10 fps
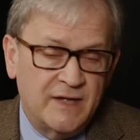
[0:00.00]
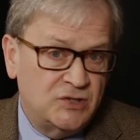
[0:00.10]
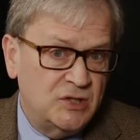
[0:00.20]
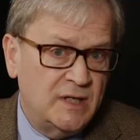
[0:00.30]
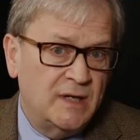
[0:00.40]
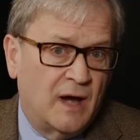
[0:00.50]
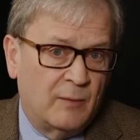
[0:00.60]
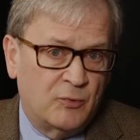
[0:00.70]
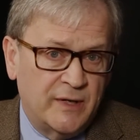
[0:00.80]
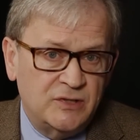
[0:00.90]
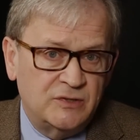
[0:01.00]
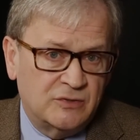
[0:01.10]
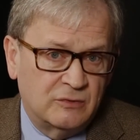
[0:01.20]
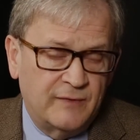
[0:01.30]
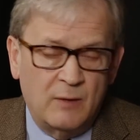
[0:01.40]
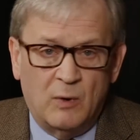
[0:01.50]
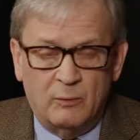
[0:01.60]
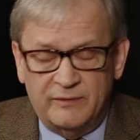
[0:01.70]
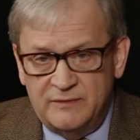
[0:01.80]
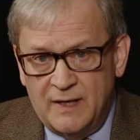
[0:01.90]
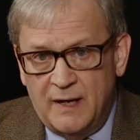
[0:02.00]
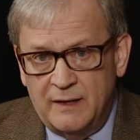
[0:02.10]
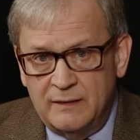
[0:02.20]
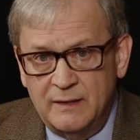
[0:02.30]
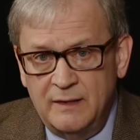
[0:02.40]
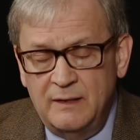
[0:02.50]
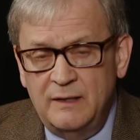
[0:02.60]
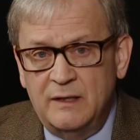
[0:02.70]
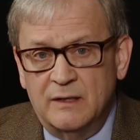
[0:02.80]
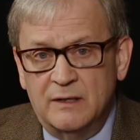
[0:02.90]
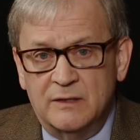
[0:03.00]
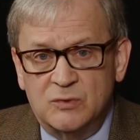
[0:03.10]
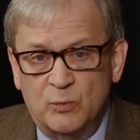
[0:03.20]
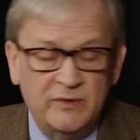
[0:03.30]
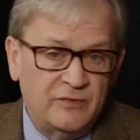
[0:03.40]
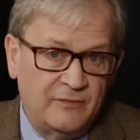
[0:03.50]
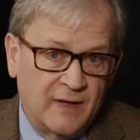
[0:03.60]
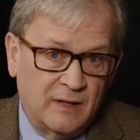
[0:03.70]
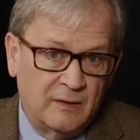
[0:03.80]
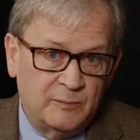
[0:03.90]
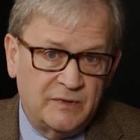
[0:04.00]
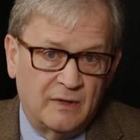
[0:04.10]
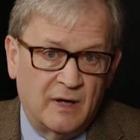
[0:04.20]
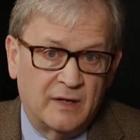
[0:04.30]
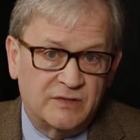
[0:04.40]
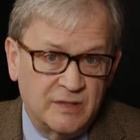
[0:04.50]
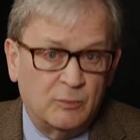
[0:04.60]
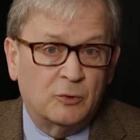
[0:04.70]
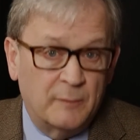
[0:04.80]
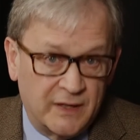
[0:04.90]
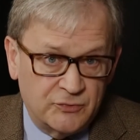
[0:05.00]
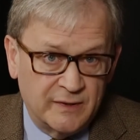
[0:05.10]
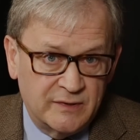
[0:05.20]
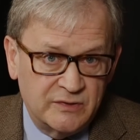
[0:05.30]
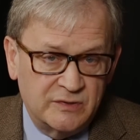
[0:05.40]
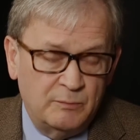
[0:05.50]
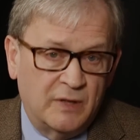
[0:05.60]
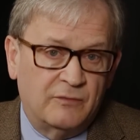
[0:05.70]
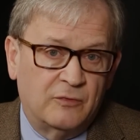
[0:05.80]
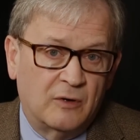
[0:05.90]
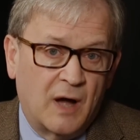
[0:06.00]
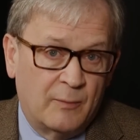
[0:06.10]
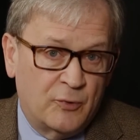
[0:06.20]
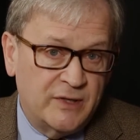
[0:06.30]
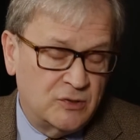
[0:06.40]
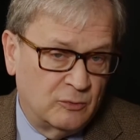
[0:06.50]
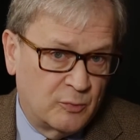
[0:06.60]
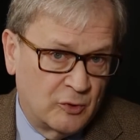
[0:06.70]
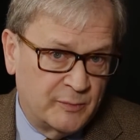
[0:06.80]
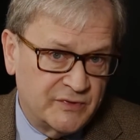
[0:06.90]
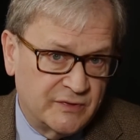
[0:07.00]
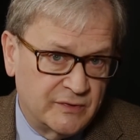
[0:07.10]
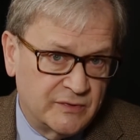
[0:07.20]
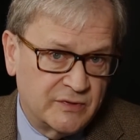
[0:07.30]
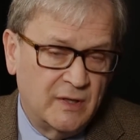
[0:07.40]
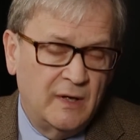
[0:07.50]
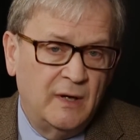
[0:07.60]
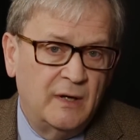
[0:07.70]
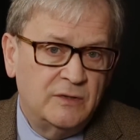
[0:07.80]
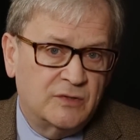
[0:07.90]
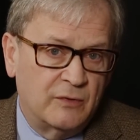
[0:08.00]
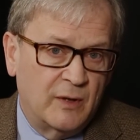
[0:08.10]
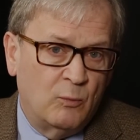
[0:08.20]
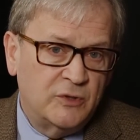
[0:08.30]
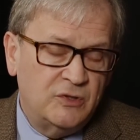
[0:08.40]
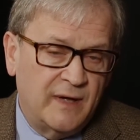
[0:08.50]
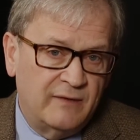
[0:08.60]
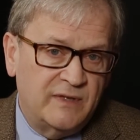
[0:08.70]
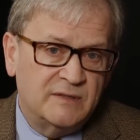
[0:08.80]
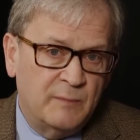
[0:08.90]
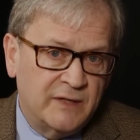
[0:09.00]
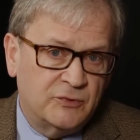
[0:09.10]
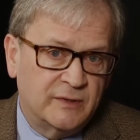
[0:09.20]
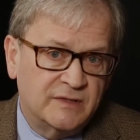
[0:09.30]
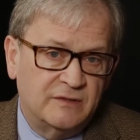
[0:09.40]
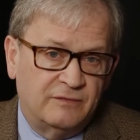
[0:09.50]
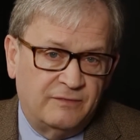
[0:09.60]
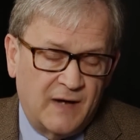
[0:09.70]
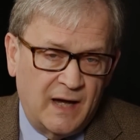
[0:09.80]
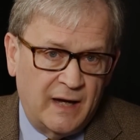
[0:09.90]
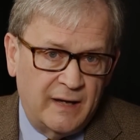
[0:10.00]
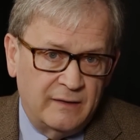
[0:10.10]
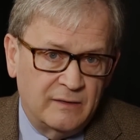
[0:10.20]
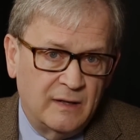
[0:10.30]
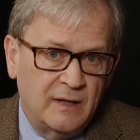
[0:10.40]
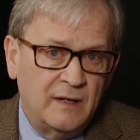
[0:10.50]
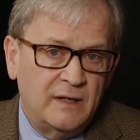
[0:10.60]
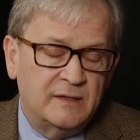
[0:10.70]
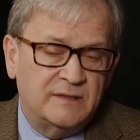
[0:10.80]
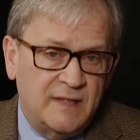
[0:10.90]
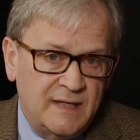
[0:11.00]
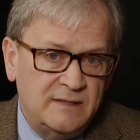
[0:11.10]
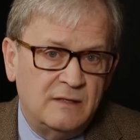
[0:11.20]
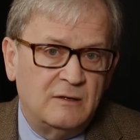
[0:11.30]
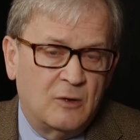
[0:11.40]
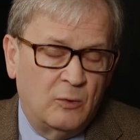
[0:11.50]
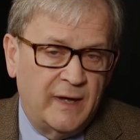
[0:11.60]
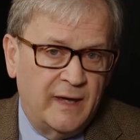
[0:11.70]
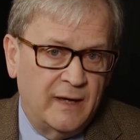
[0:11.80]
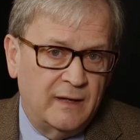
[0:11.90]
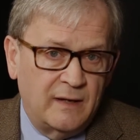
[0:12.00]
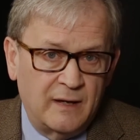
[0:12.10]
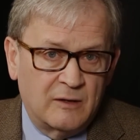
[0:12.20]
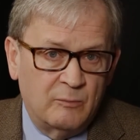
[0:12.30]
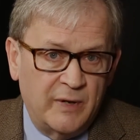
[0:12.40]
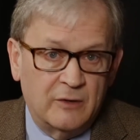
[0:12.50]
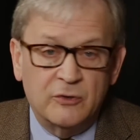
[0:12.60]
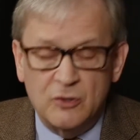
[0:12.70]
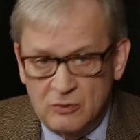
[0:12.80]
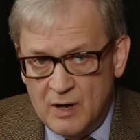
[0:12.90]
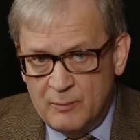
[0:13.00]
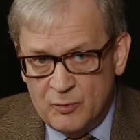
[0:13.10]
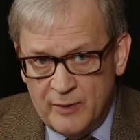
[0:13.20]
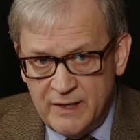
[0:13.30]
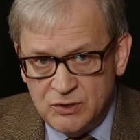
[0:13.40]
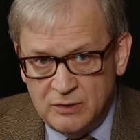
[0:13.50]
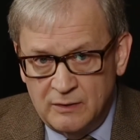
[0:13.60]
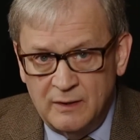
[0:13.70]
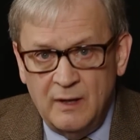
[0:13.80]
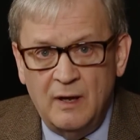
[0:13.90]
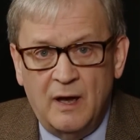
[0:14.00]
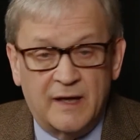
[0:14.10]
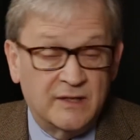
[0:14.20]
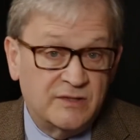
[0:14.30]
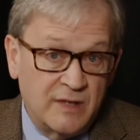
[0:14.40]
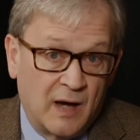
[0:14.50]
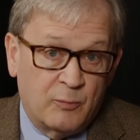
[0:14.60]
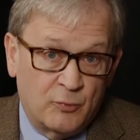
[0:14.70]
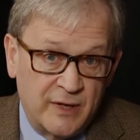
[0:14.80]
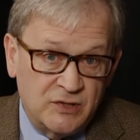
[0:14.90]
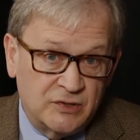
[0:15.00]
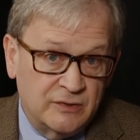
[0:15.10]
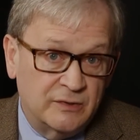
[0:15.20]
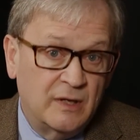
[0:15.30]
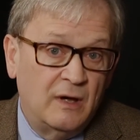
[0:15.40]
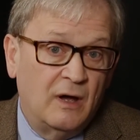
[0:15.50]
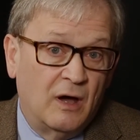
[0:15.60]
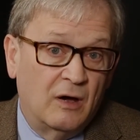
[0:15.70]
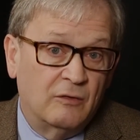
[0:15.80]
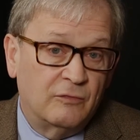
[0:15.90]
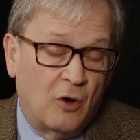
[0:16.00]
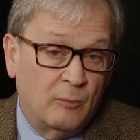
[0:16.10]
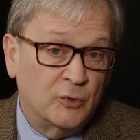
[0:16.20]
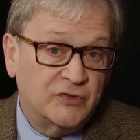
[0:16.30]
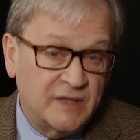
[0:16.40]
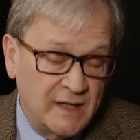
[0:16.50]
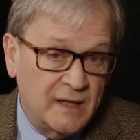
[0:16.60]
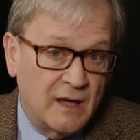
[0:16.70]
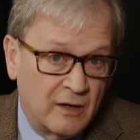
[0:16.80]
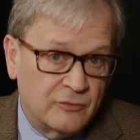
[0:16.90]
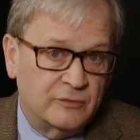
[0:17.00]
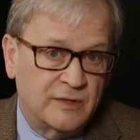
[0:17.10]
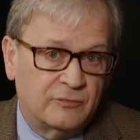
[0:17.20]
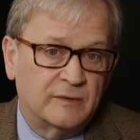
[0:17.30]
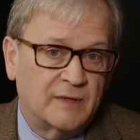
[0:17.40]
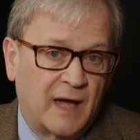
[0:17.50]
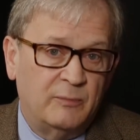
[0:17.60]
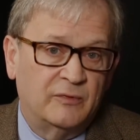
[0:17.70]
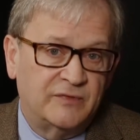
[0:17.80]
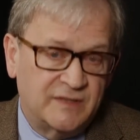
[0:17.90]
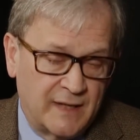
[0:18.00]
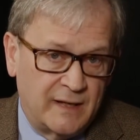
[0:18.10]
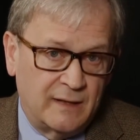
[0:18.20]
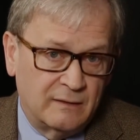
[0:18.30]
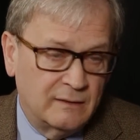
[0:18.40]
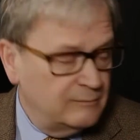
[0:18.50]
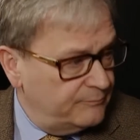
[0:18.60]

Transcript: ASGE Operations Survey, what we've done is we've developed similar metrics, but for operational purposes, so that once you have these metrics defined, it's easy to go ahead and compare your operation against the operation of almost any other different type of setting.